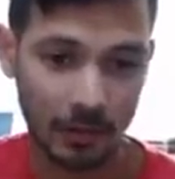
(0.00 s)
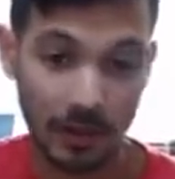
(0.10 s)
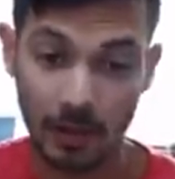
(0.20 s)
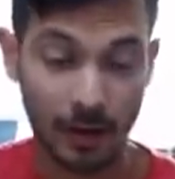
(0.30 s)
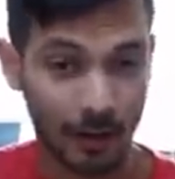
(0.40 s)

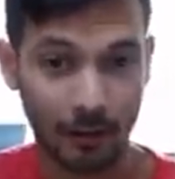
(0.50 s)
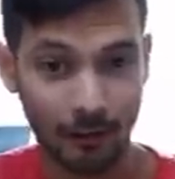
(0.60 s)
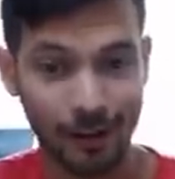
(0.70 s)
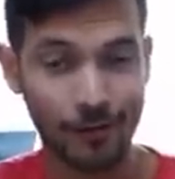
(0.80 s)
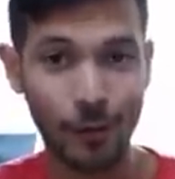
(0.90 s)
again, I,
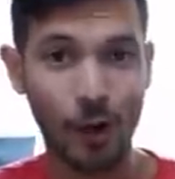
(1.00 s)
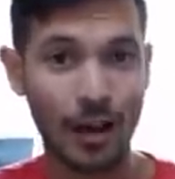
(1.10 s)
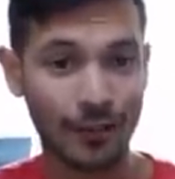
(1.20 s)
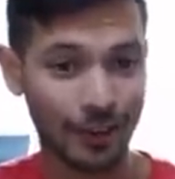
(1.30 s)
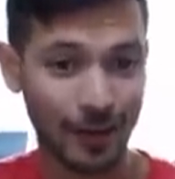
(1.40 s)
I feel
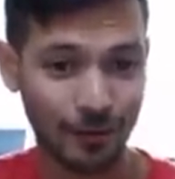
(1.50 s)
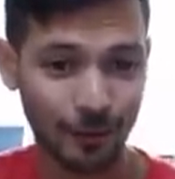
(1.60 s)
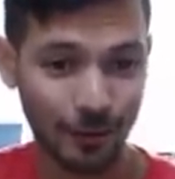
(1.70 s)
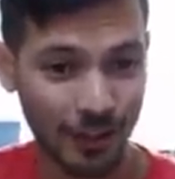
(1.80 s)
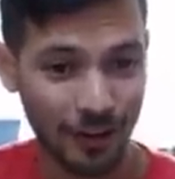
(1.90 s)
kind of
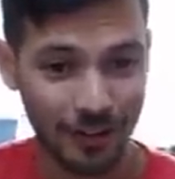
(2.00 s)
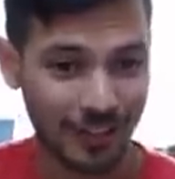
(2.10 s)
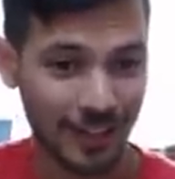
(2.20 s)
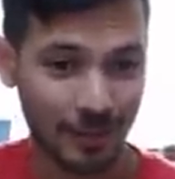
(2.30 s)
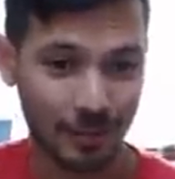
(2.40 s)
uncomfortable sharing
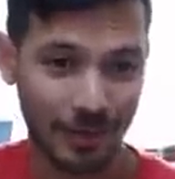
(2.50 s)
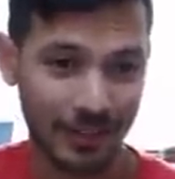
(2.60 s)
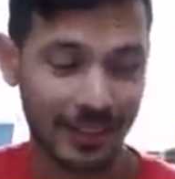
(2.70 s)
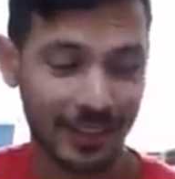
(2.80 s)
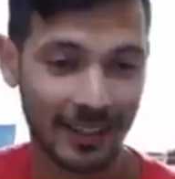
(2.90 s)
this number,
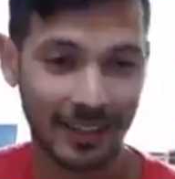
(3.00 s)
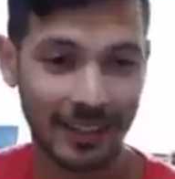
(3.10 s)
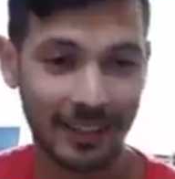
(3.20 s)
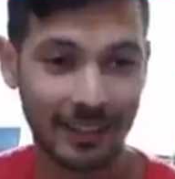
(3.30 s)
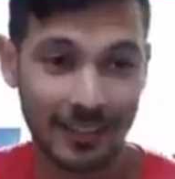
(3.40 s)
but
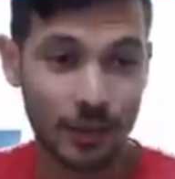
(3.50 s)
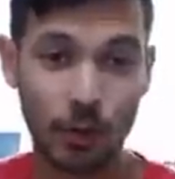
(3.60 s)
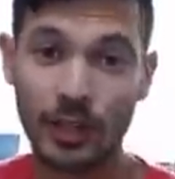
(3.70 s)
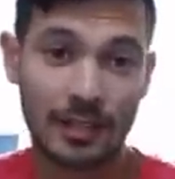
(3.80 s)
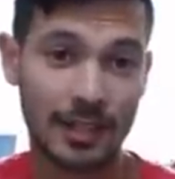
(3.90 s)
that's
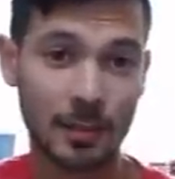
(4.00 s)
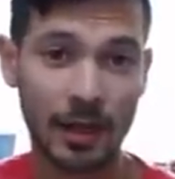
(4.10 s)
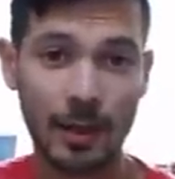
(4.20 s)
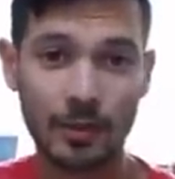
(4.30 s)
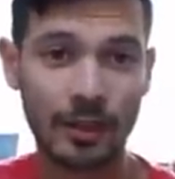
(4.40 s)
what it is. That's
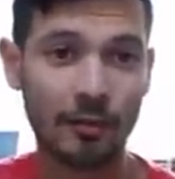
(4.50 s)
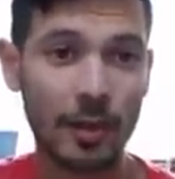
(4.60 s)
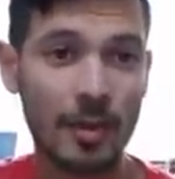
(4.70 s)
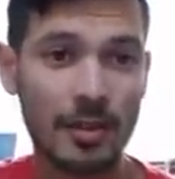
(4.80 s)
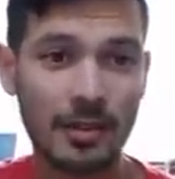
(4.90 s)
my Amazon F
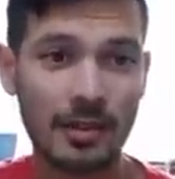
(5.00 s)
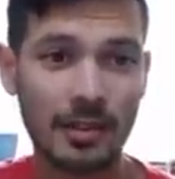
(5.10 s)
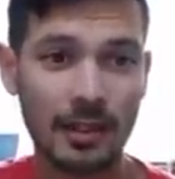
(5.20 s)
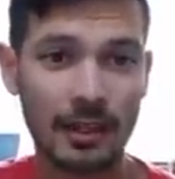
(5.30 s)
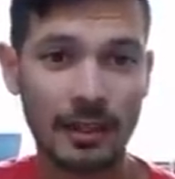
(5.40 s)
B A
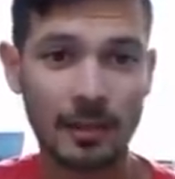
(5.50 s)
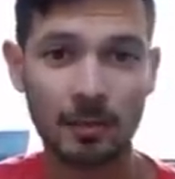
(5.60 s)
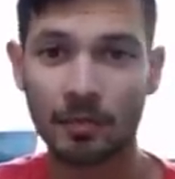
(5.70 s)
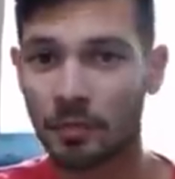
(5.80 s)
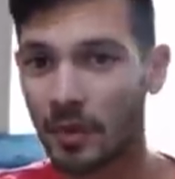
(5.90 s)
business.
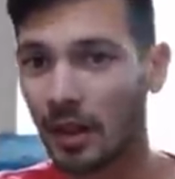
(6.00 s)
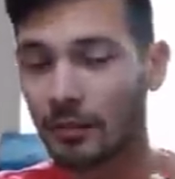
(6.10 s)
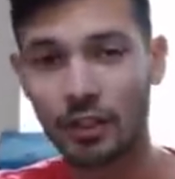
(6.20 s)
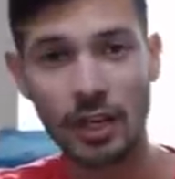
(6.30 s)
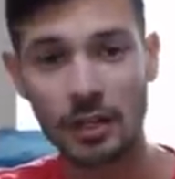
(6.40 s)
Um,
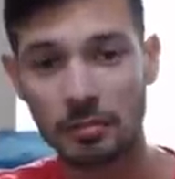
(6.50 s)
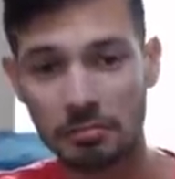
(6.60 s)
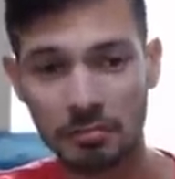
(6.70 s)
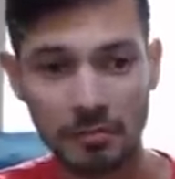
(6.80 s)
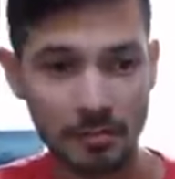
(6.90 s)
I've shared,
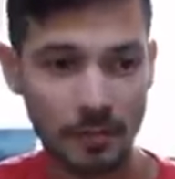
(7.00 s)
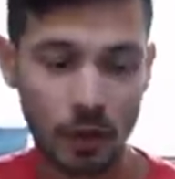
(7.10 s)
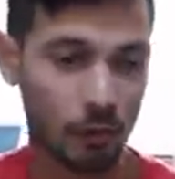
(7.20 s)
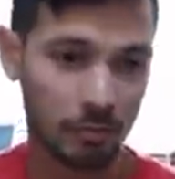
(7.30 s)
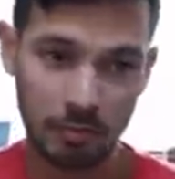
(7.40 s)
you
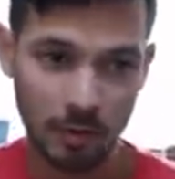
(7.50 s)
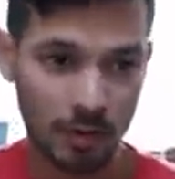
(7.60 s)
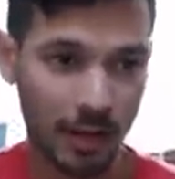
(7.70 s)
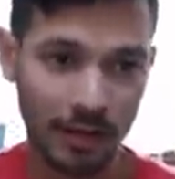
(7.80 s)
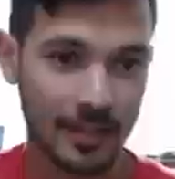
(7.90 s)
know,
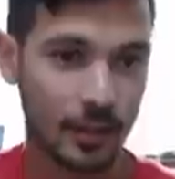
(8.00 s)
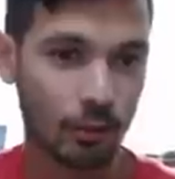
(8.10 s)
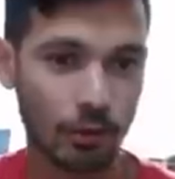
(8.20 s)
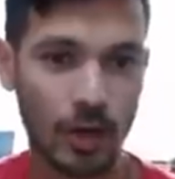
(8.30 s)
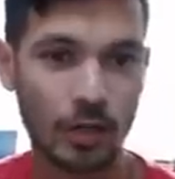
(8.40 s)
Seller
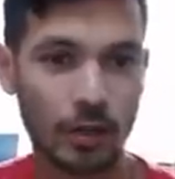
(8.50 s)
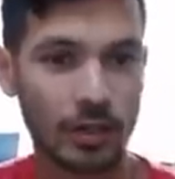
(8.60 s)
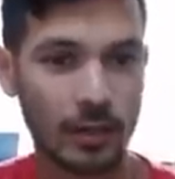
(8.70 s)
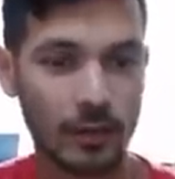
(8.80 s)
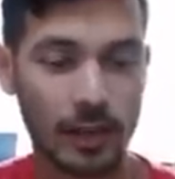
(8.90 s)
Central
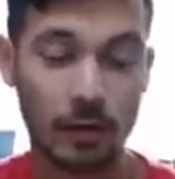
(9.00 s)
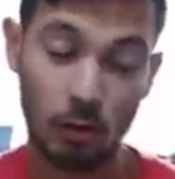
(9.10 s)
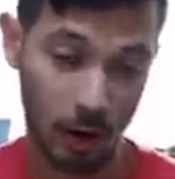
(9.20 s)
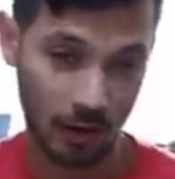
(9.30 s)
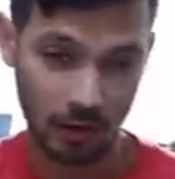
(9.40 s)
screenshots and everything,
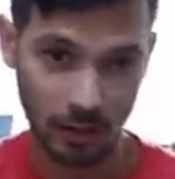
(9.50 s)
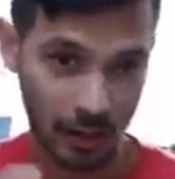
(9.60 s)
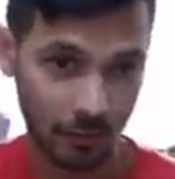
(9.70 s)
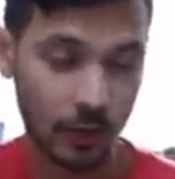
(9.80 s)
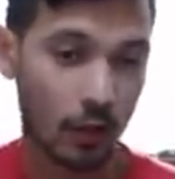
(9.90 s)
or actually
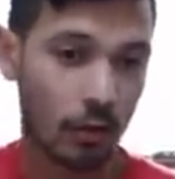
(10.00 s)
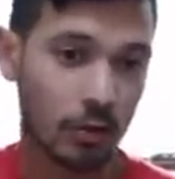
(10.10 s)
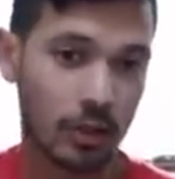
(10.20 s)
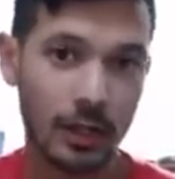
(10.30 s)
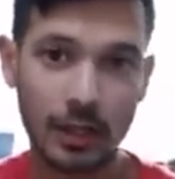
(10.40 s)
like
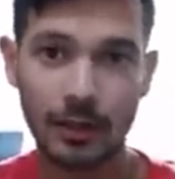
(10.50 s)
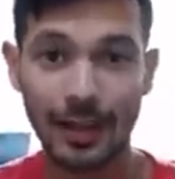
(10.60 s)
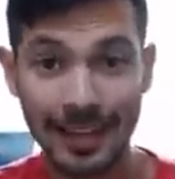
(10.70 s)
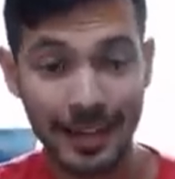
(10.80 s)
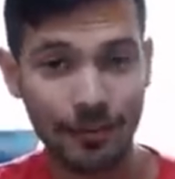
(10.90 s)
videos
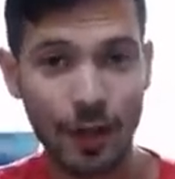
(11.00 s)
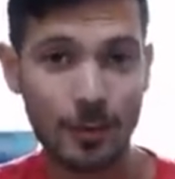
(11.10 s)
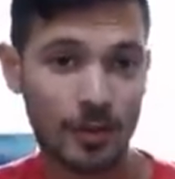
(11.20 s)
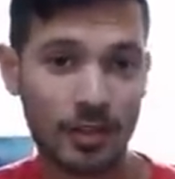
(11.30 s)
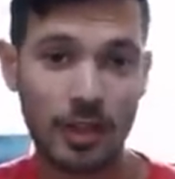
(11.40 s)
enough
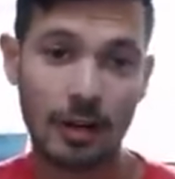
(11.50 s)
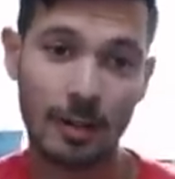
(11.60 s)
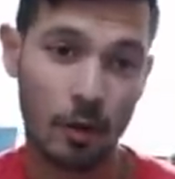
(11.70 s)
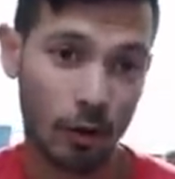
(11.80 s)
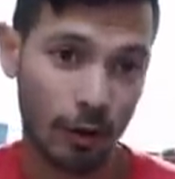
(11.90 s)
times on this channel.
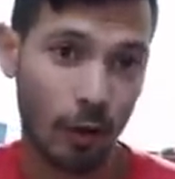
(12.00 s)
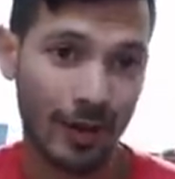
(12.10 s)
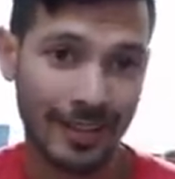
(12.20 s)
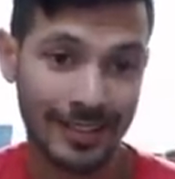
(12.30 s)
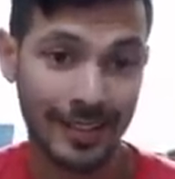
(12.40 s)
I'm not going to go
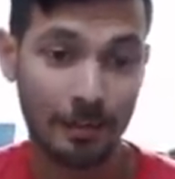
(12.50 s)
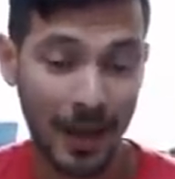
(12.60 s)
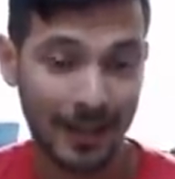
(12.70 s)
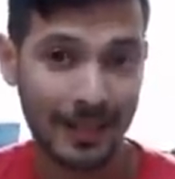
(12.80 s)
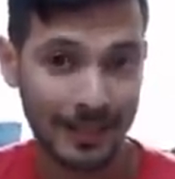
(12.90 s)
back,
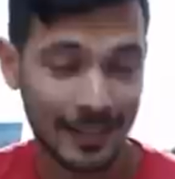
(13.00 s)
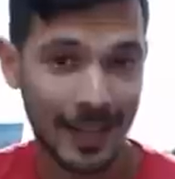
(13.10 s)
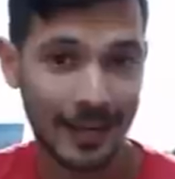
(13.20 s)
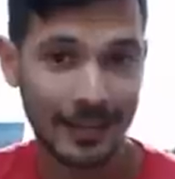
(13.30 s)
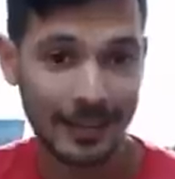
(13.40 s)
back into
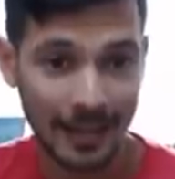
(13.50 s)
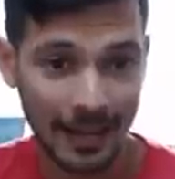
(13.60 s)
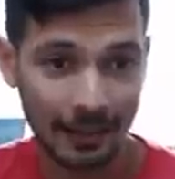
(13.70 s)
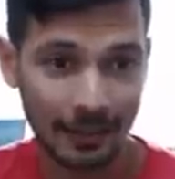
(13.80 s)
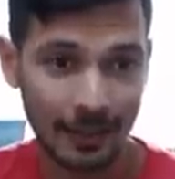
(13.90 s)
that
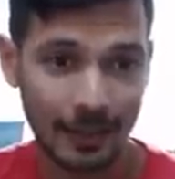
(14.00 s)
now,